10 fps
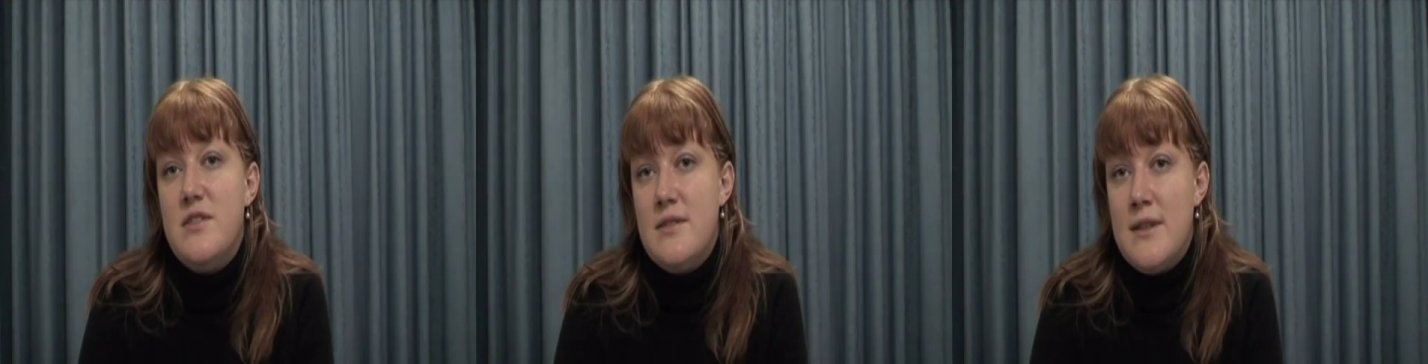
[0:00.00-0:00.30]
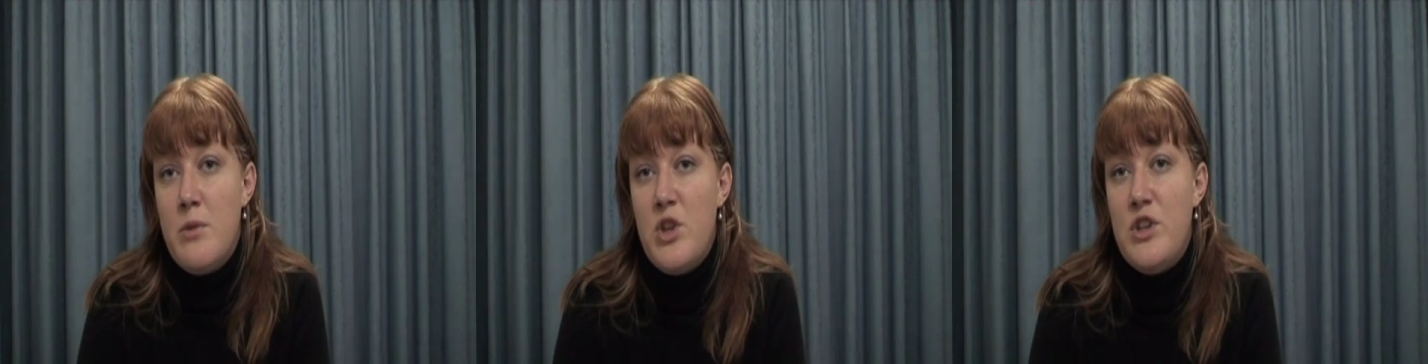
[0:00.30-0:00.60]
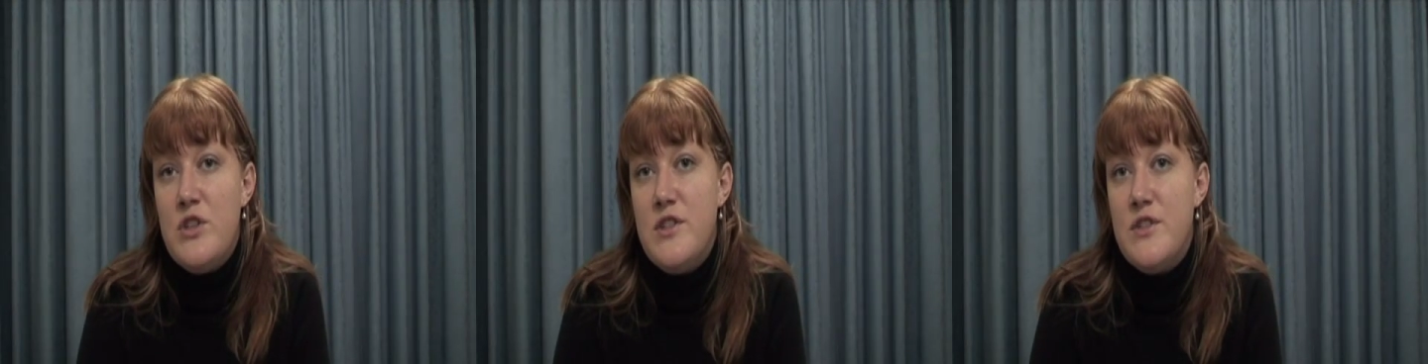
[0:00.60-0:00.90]
and some of the
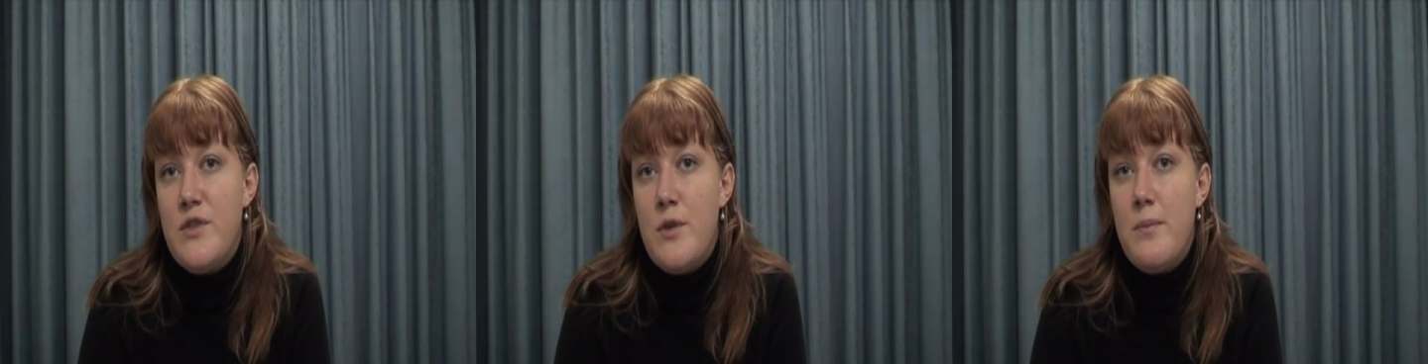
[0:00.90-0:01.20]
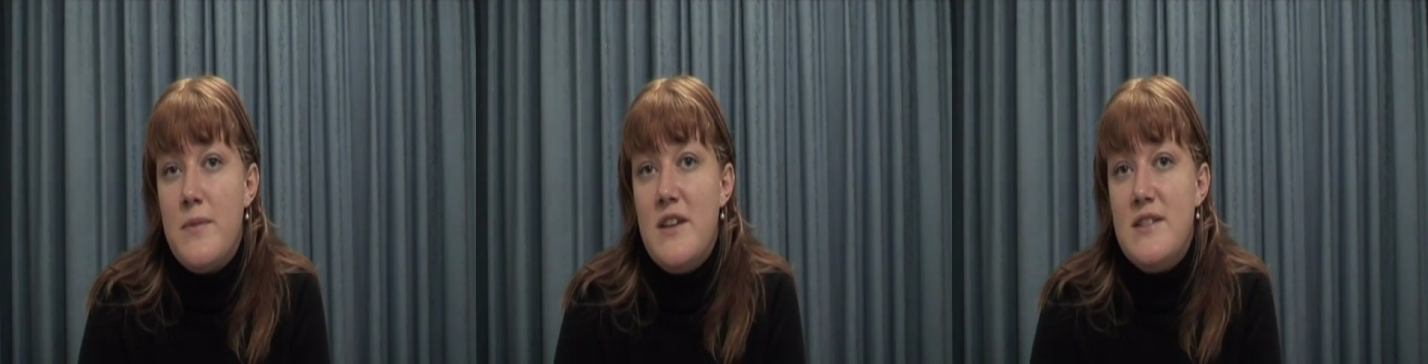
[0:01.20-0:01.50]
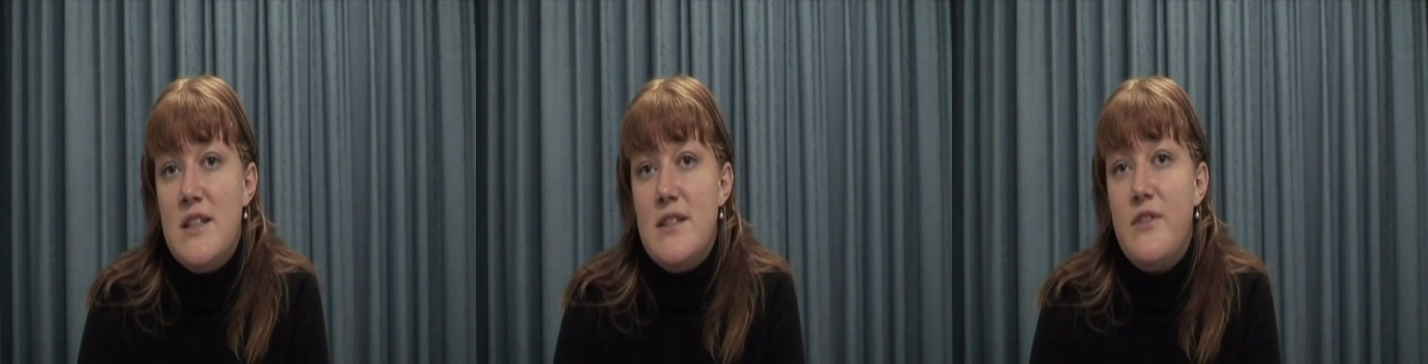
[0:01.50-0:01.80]
nurses from the
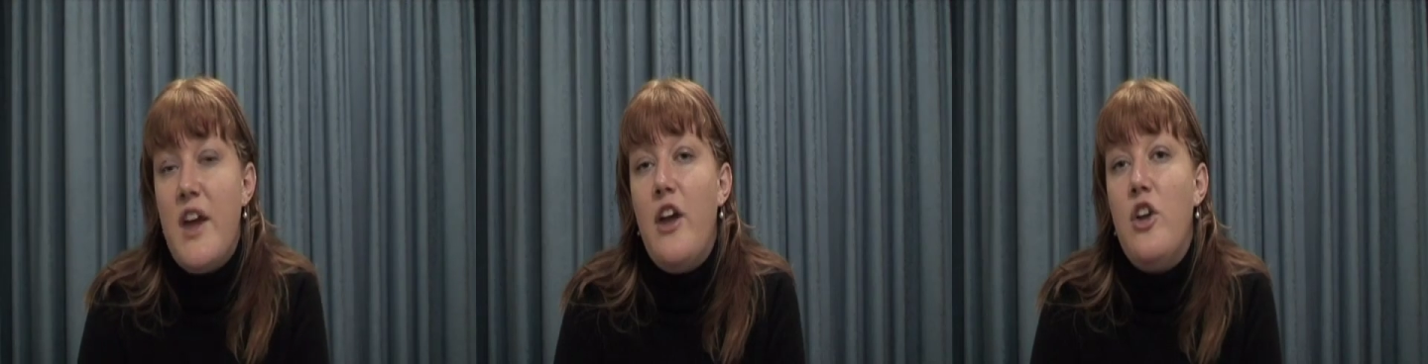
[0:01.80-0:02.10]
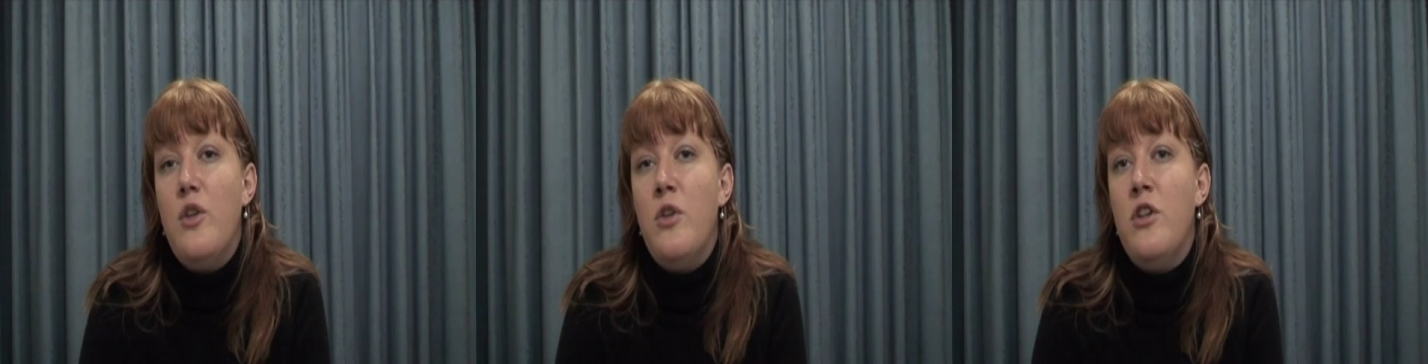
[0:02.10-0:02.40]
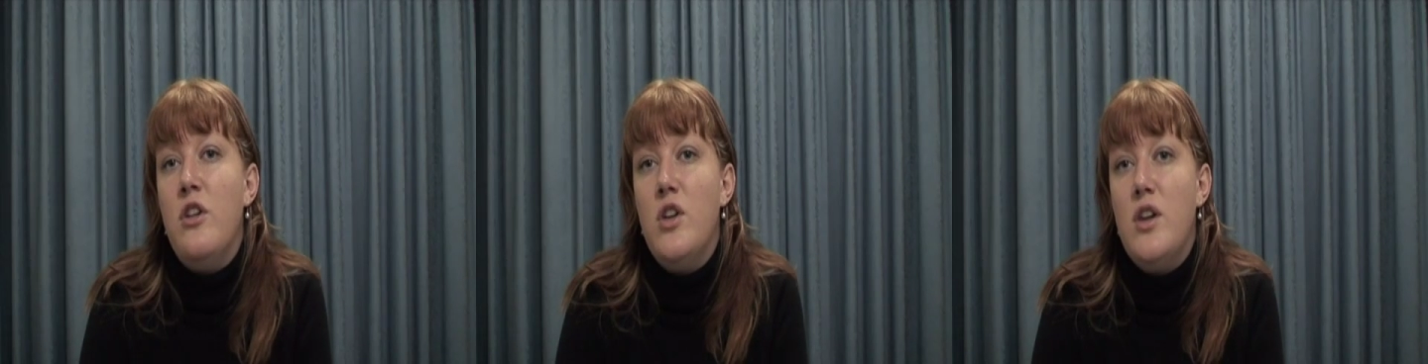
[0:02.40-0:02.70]
intensive care
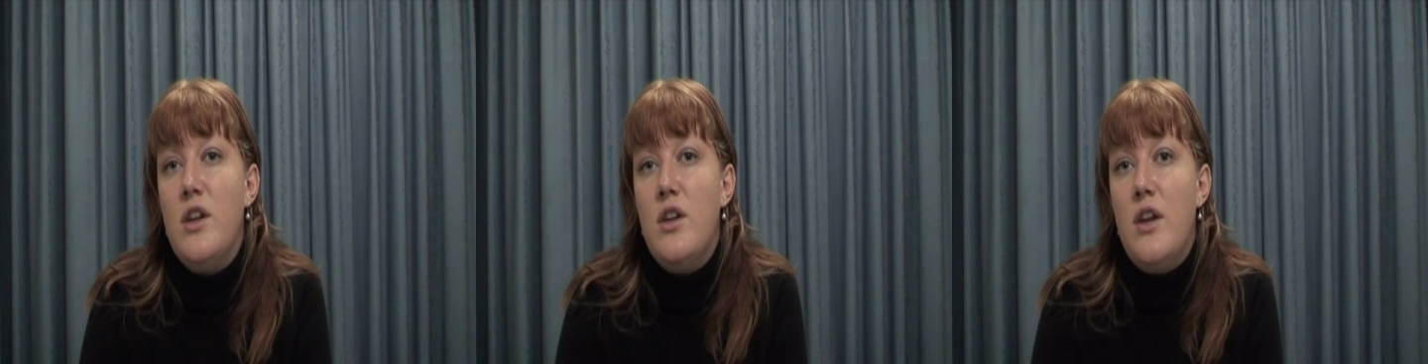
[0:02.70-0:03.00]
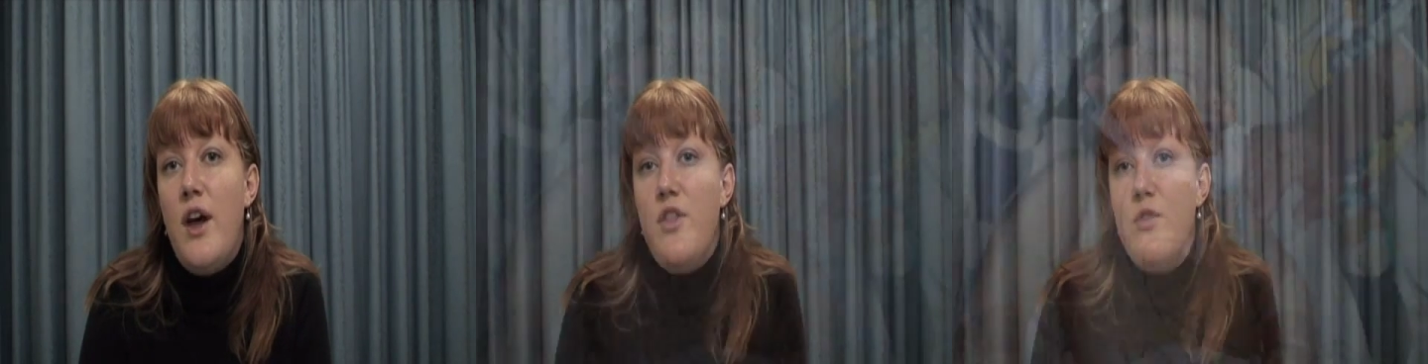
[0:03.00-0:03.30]
unit at the